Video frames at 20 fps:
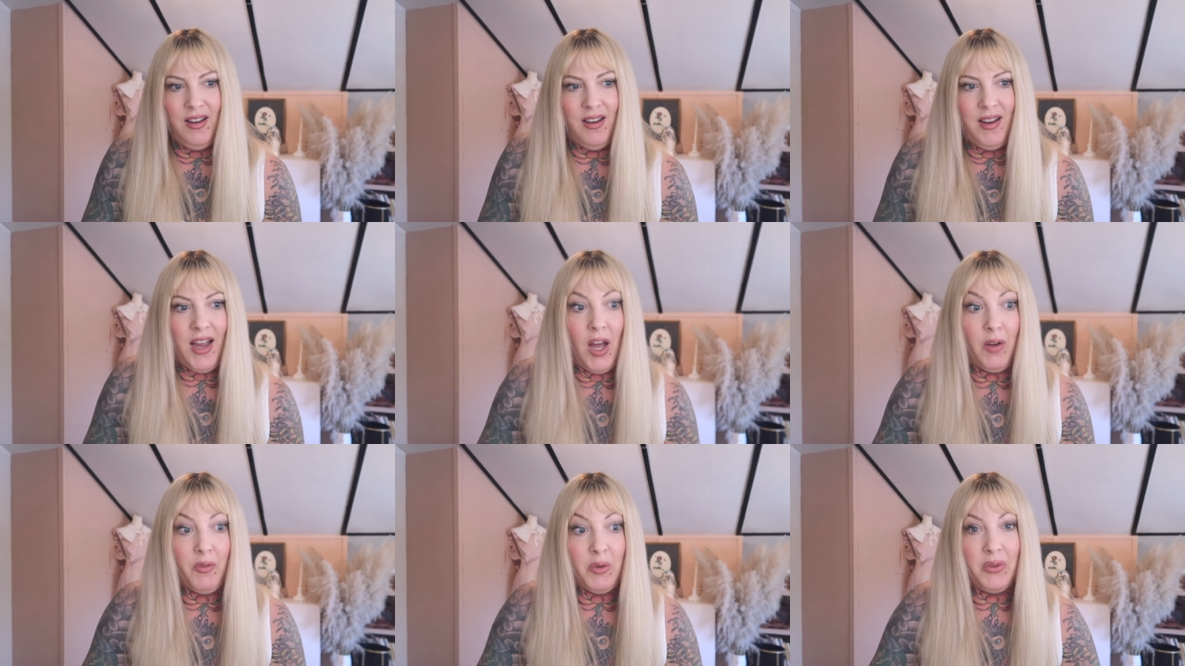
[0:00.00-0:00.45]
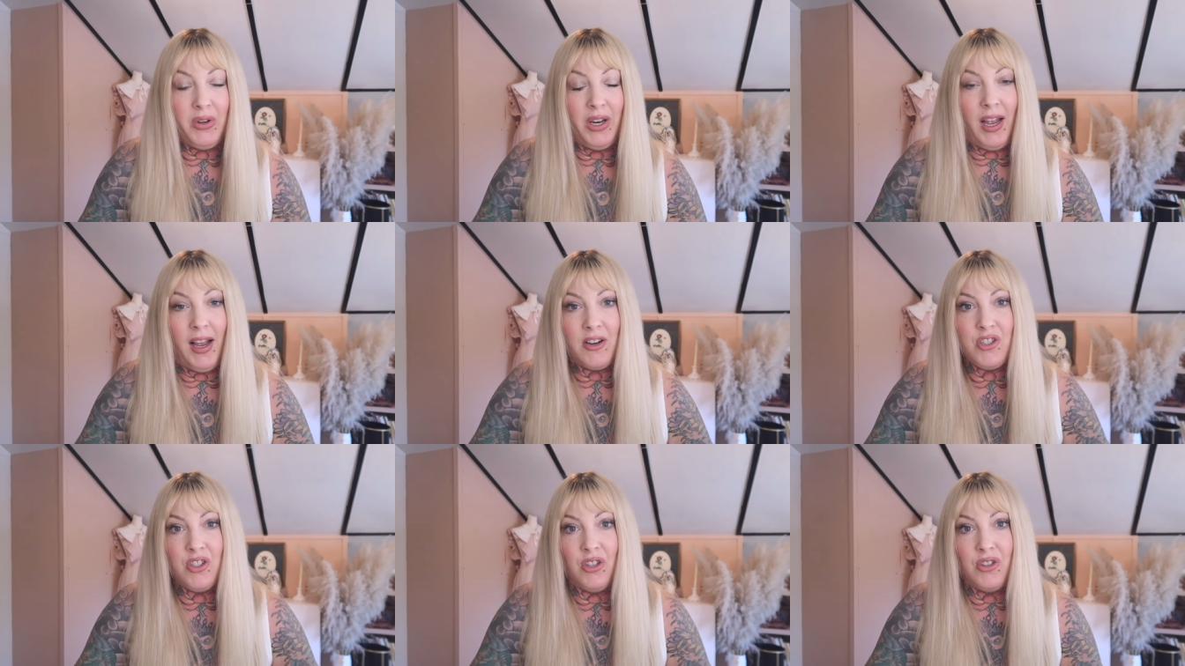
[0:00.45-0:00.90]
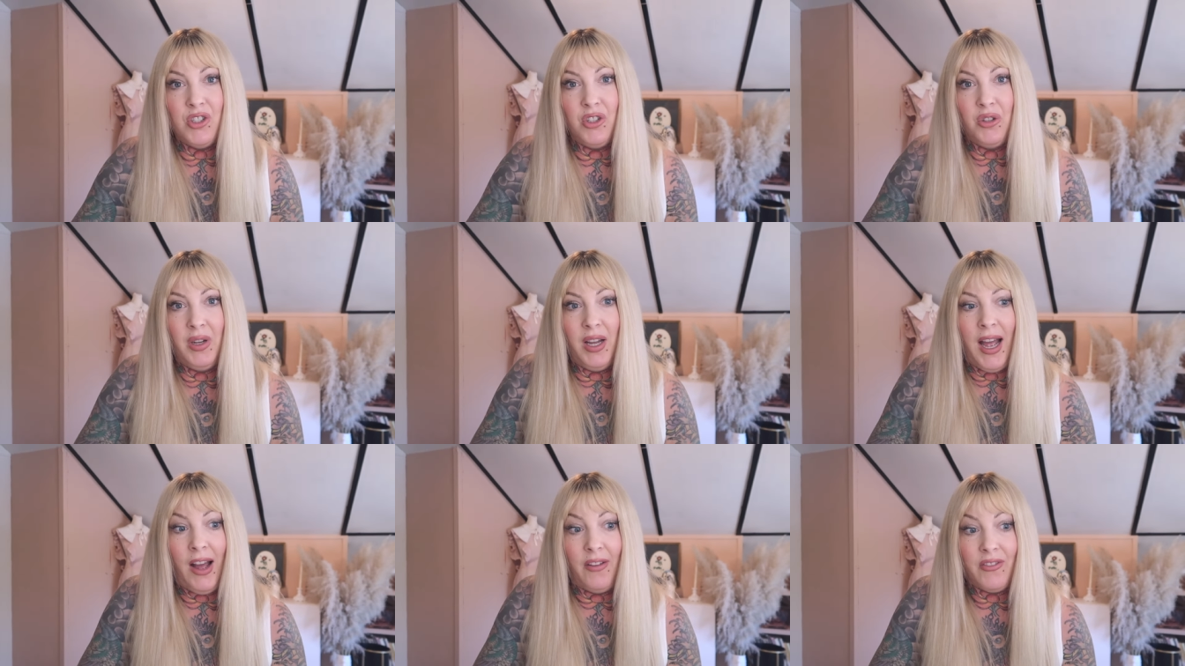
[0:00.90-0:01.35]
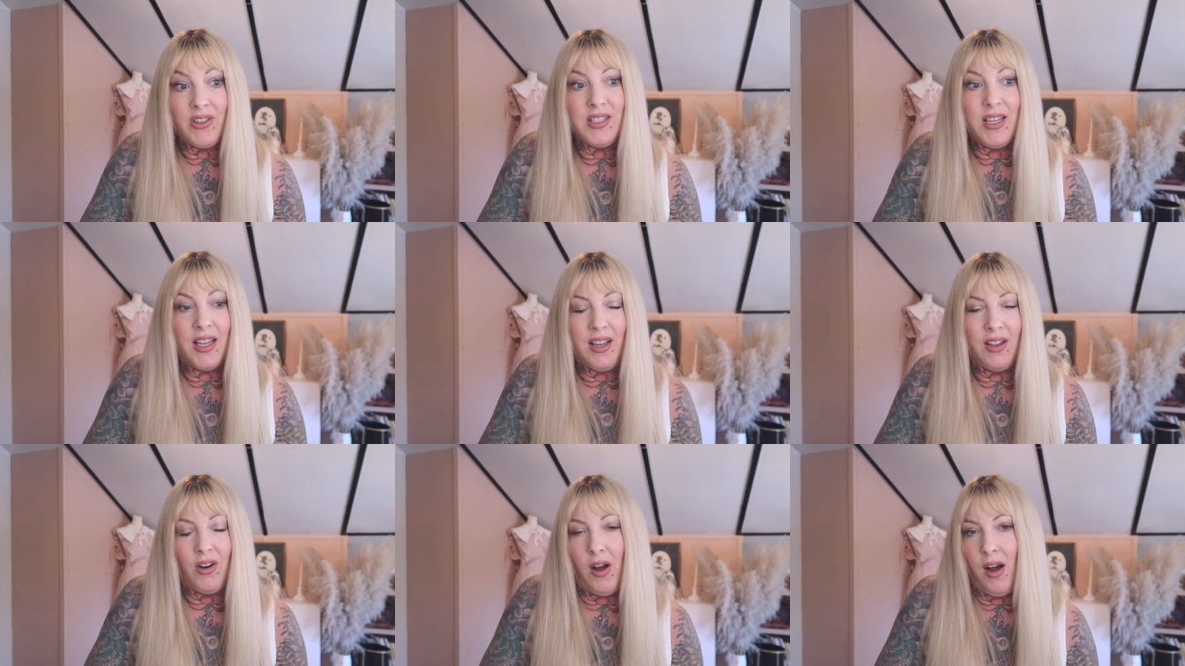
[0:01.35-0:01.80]
have a reaction to it, have to
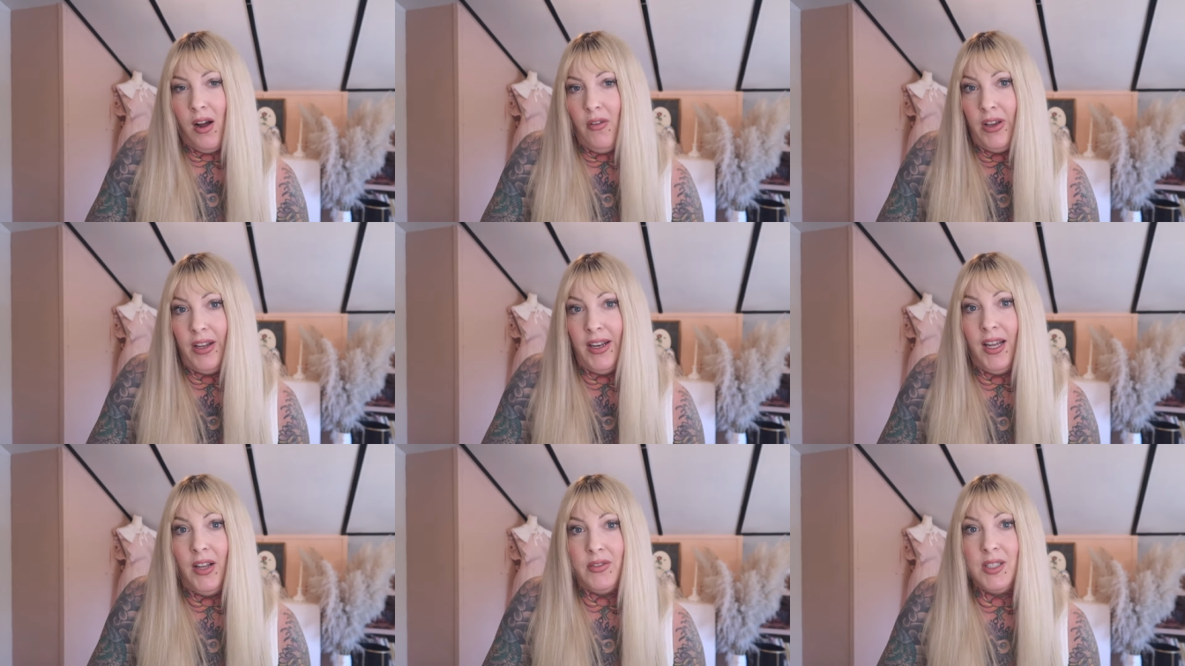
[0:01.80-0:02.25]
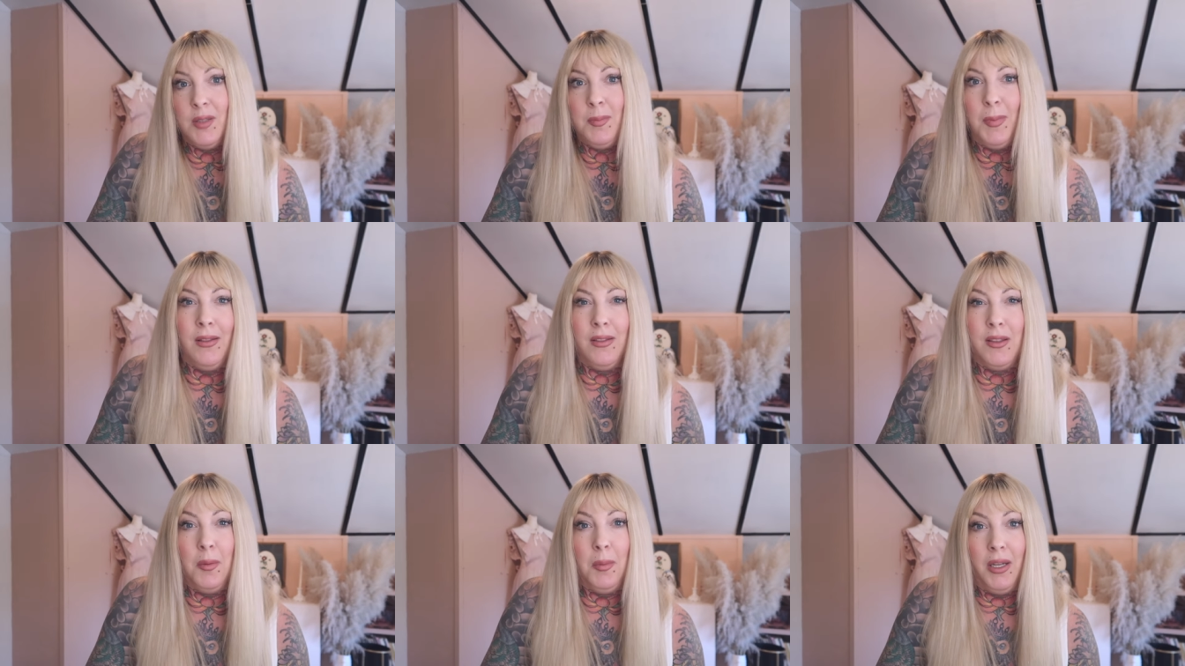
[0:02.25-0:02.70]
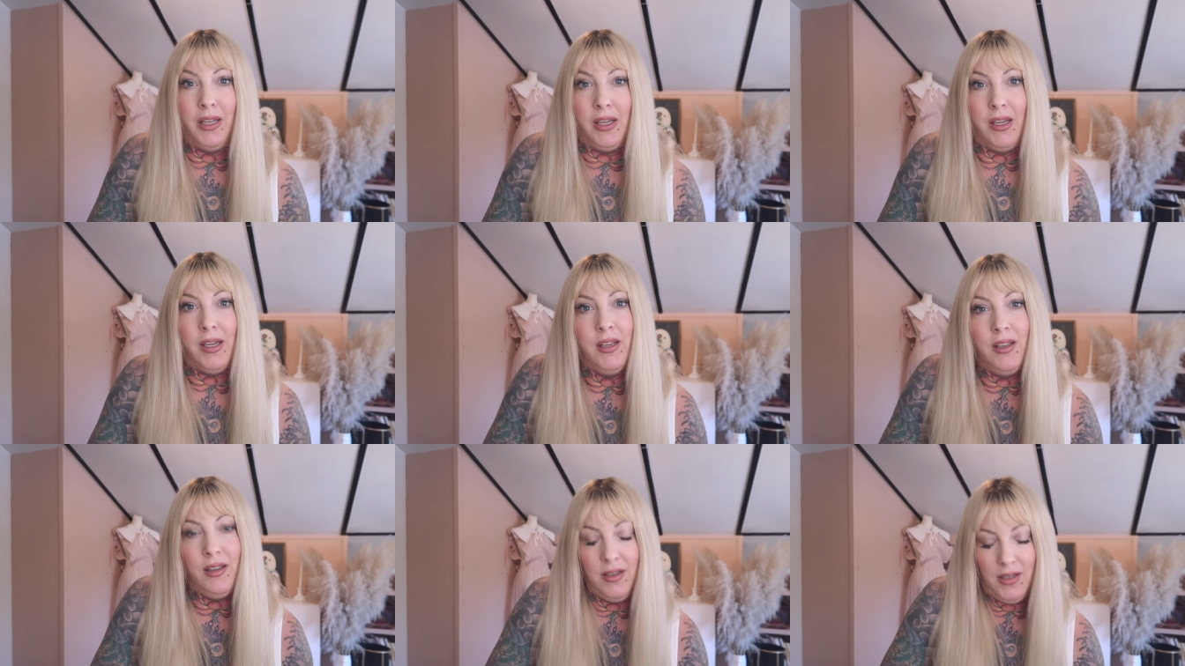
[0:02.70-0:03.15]
take it off and have spent the money,